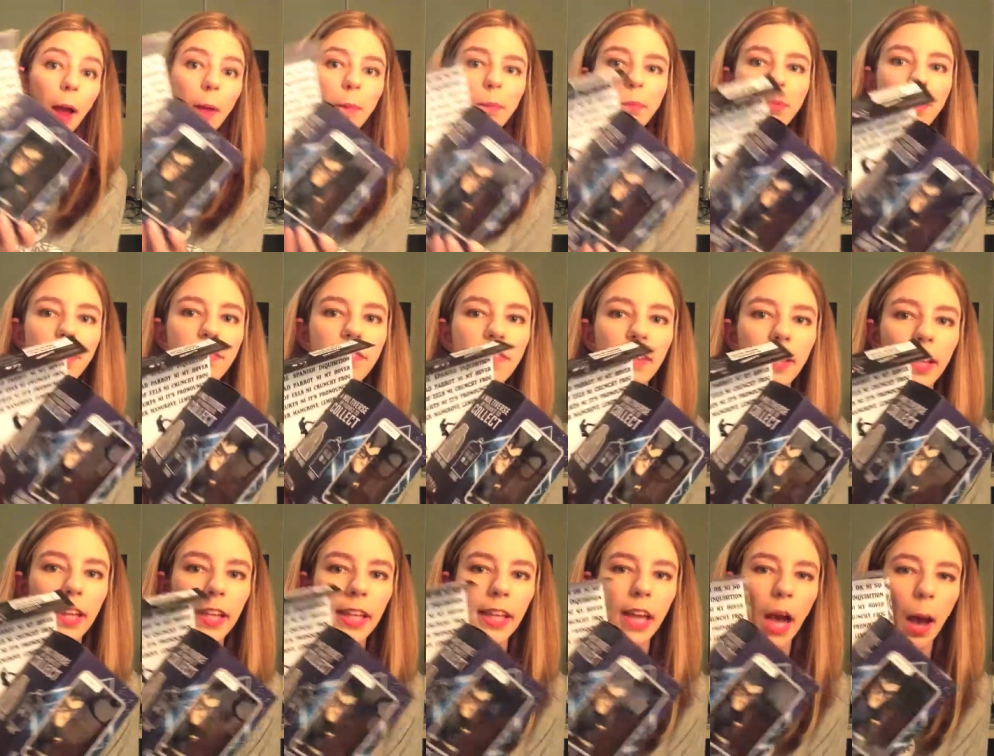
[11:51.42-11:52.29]
I
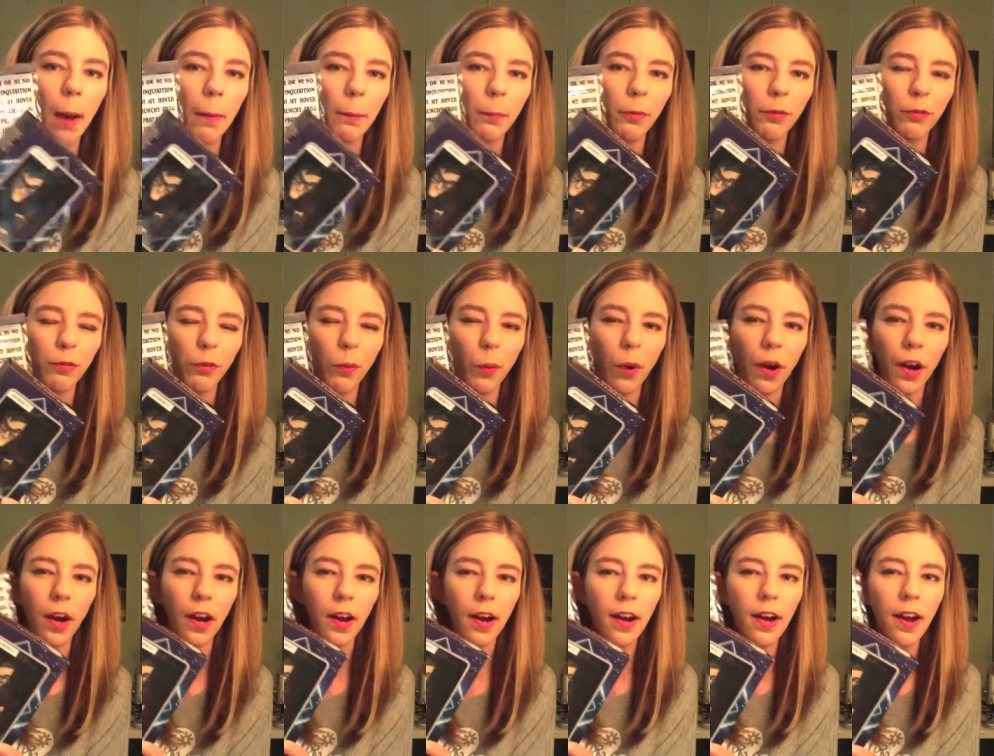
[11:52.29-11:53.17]
previously got
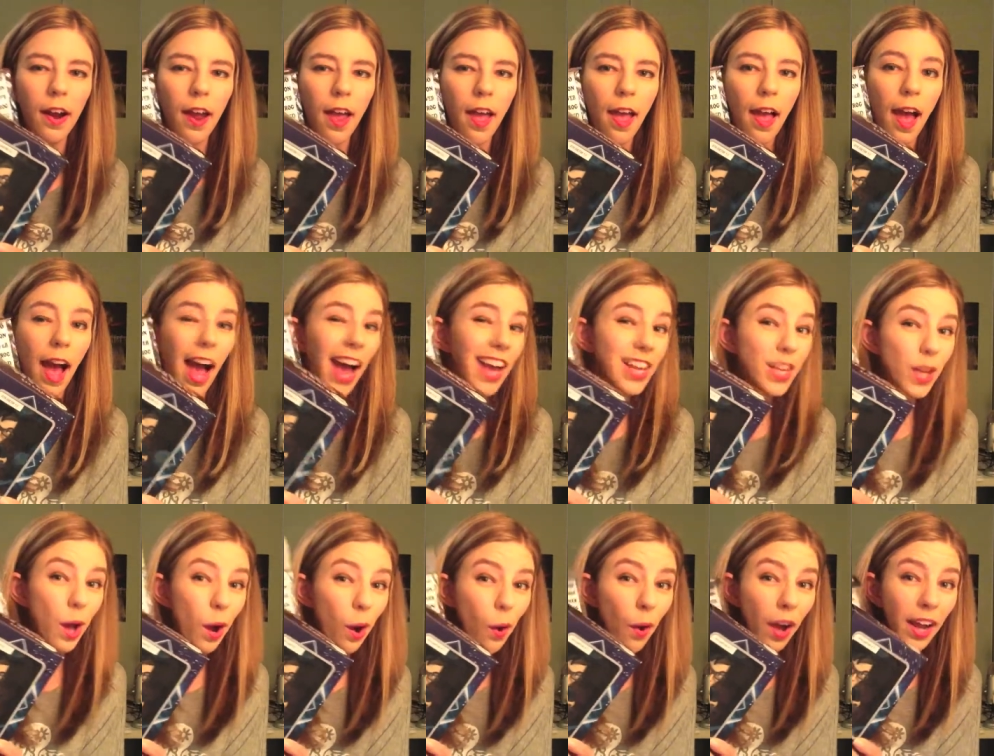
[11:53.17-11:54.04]
before. I
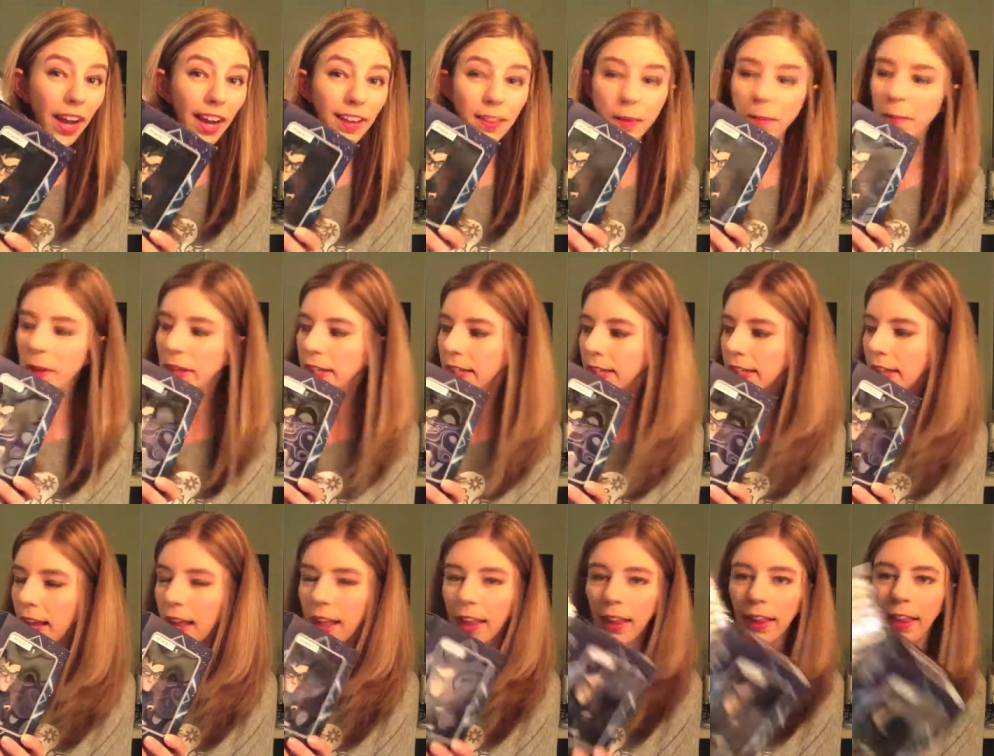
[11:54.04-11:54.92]
know I got the
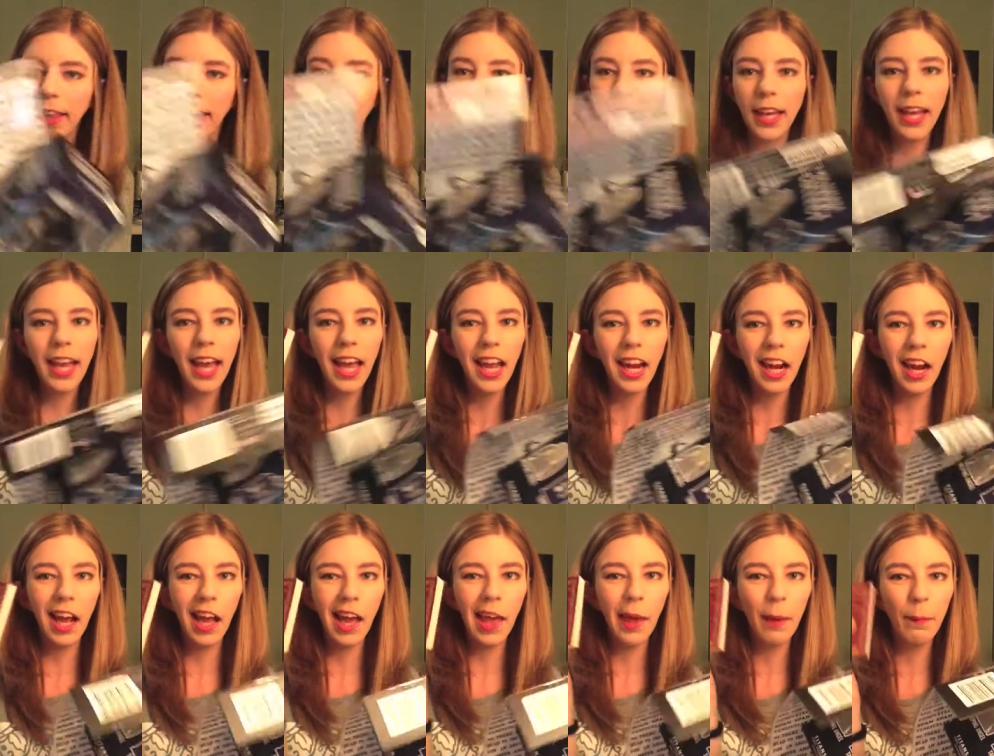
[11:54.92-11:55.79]
magnetized thing.
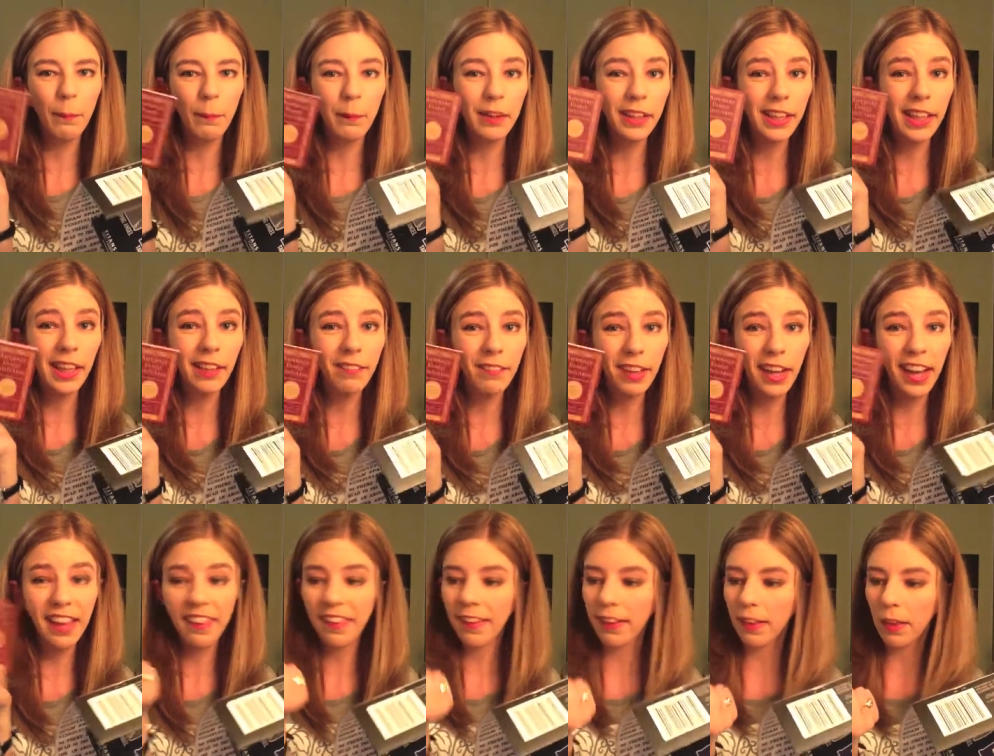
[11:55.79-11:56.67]
I believe I
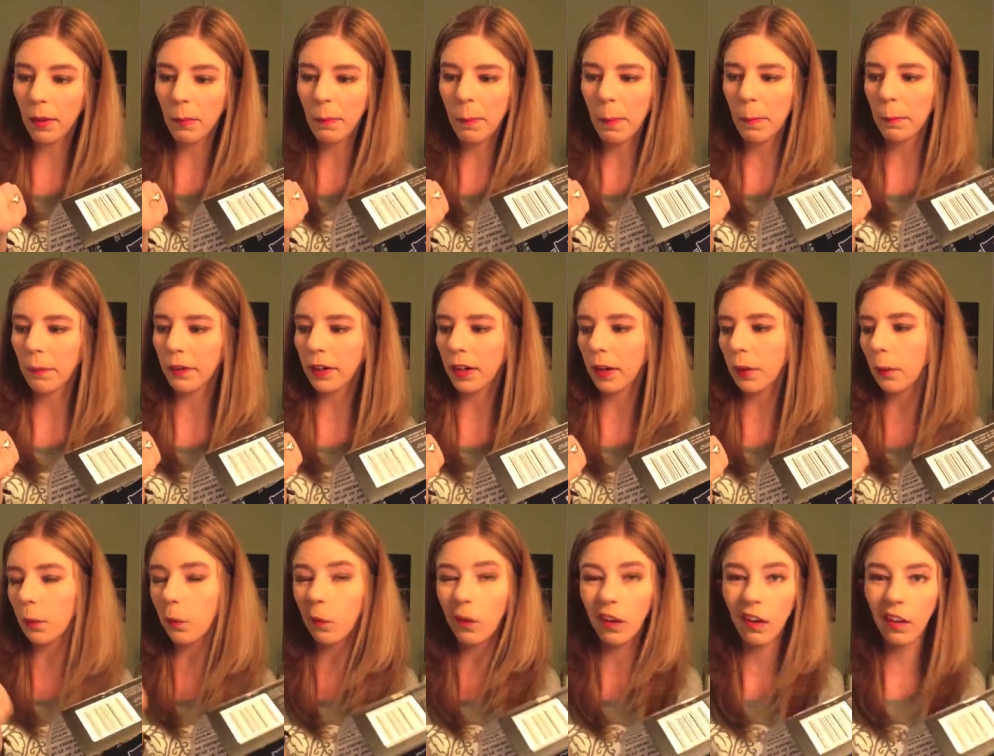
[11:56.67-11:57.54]
got this. I remember
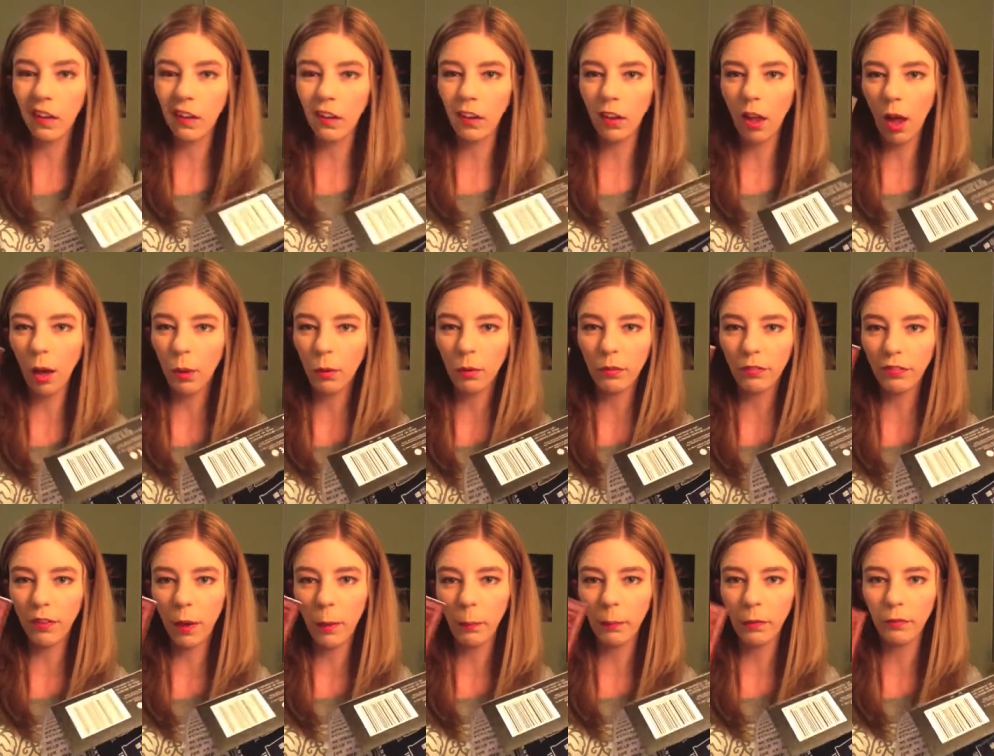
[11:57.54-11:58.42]
getting one of these awkward
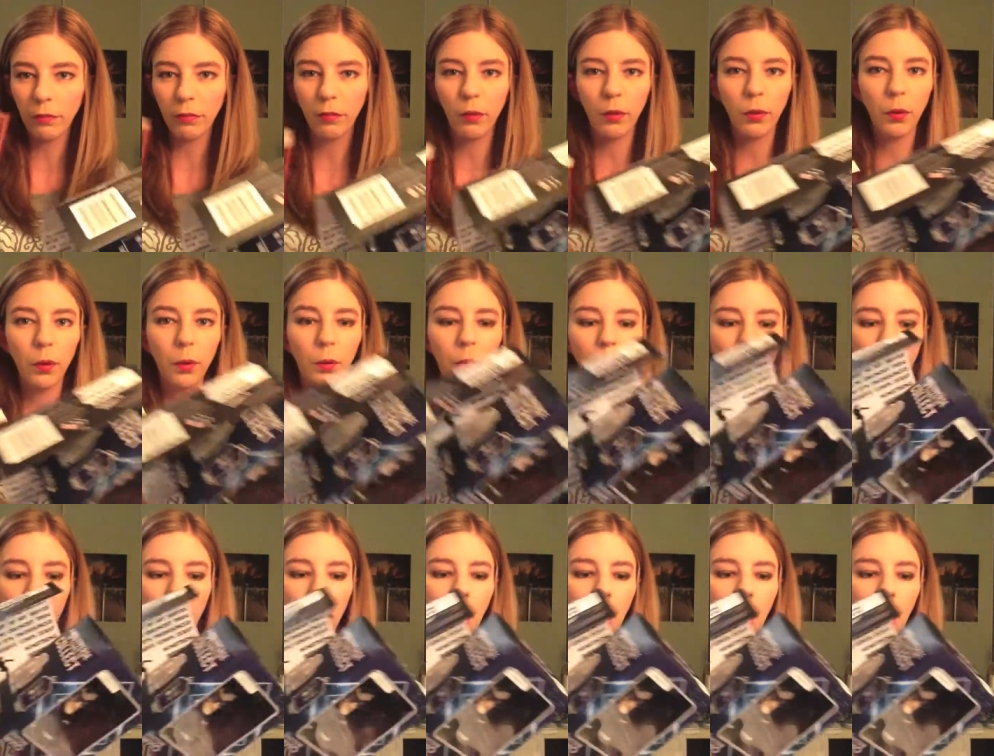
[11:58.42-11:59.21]
family photos.